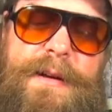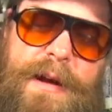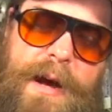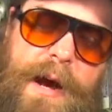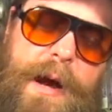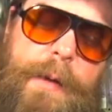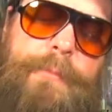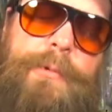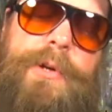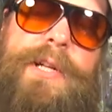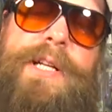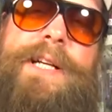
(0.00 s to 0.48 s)

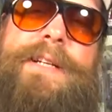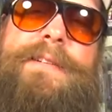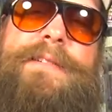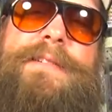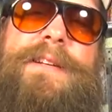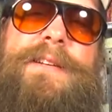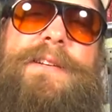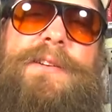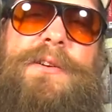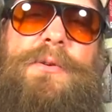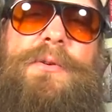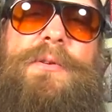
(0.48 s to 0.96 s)
I'm willing
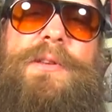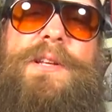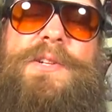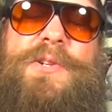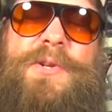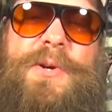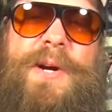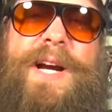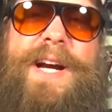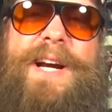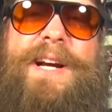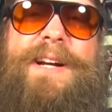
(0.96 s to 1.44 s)
to do the
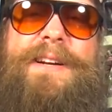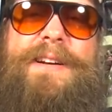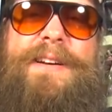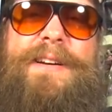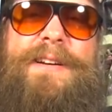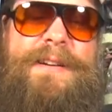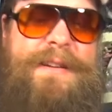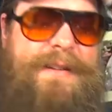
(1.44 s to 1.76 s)
trade.